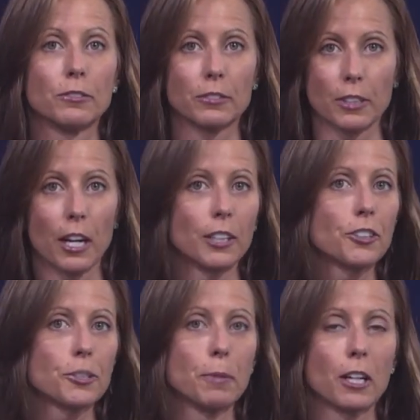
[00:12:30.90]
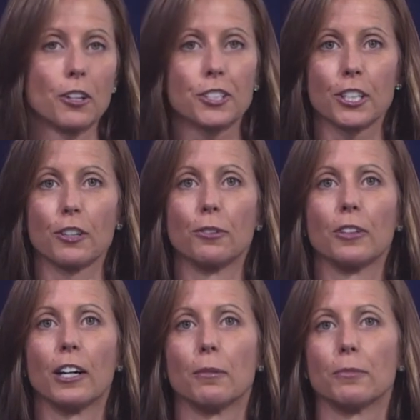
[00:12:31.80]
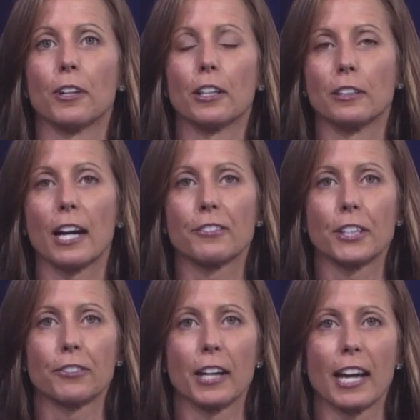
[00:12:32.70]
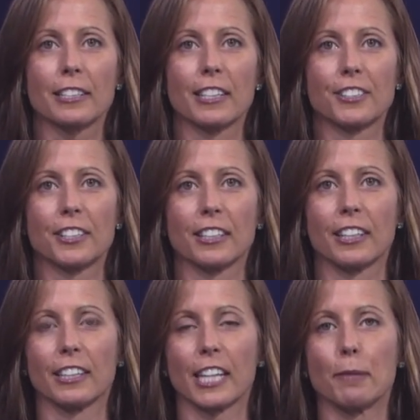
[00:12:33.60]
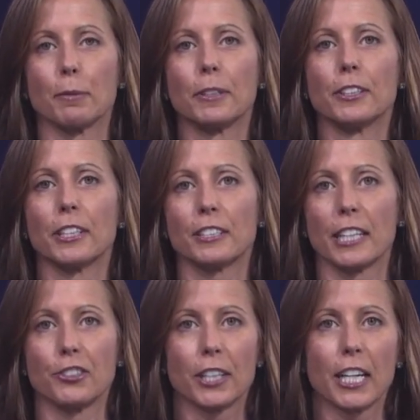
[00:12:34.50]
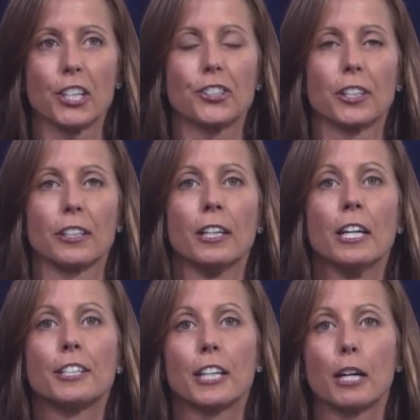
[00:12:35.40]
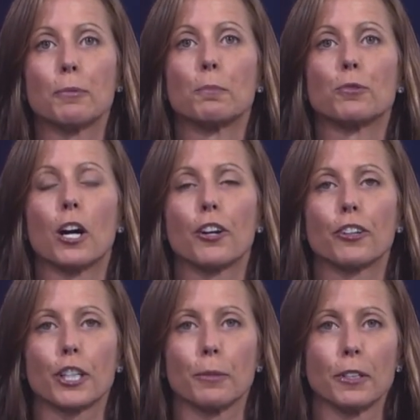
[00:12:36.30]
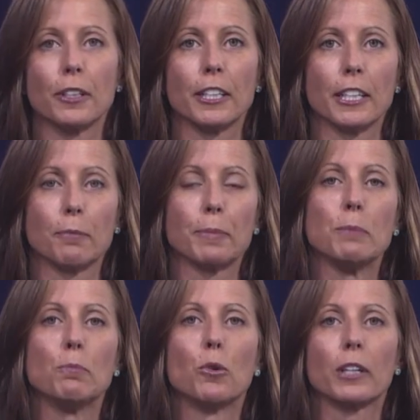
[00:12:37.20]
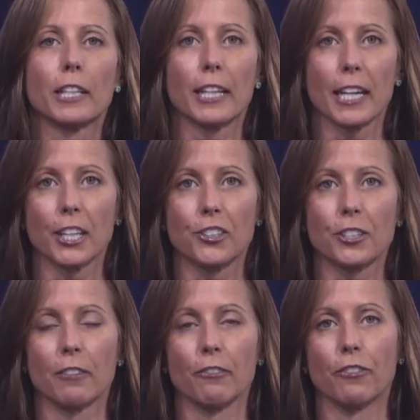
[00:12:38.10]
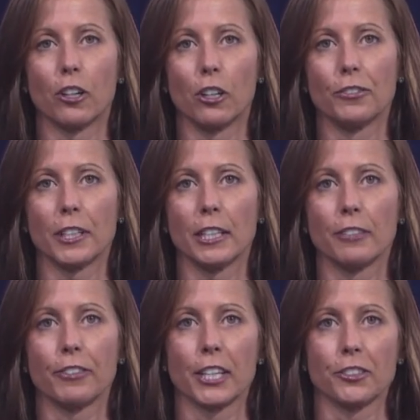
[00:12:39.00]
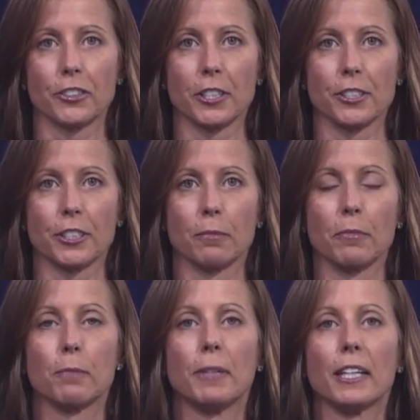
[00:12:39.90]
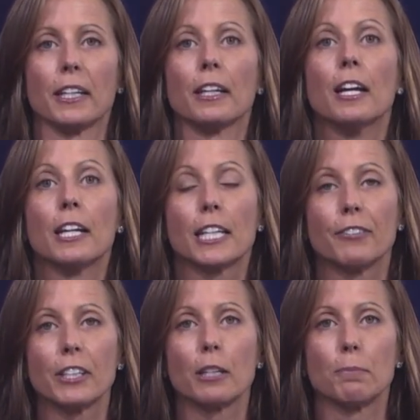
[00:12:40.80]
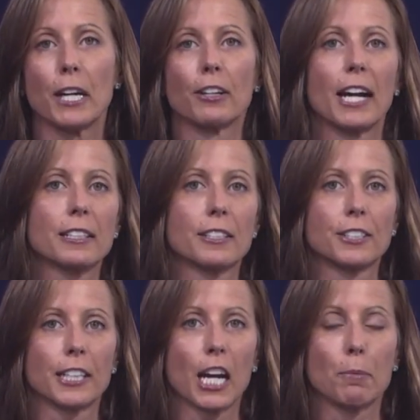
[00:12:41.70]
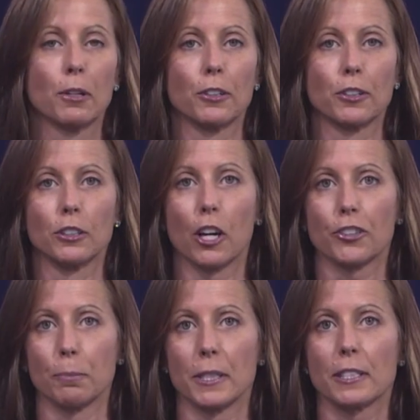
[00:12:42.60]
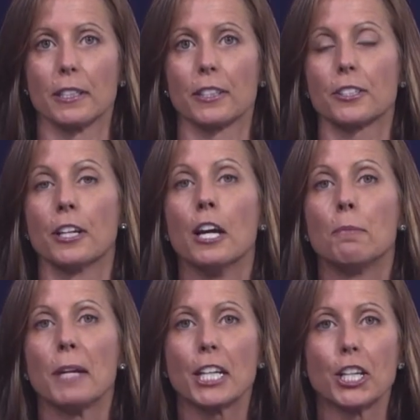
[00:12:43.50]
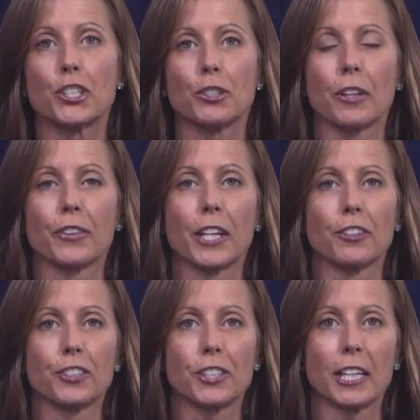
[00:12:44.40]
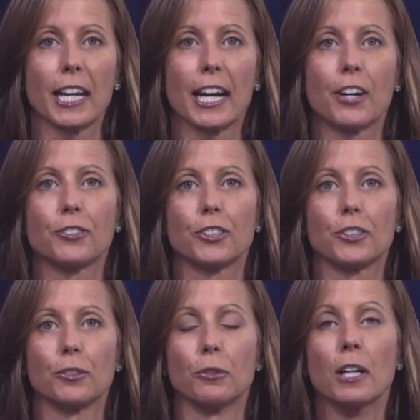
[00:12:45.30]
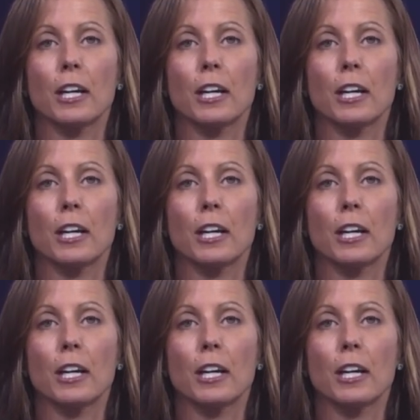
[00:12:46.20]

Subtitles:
dollars, but also a lot of different assets and capabilities and education to help the broader community be more engaged and involved in the financial system, meaning giving them better access to capital to launch a business, making sure that they understand how to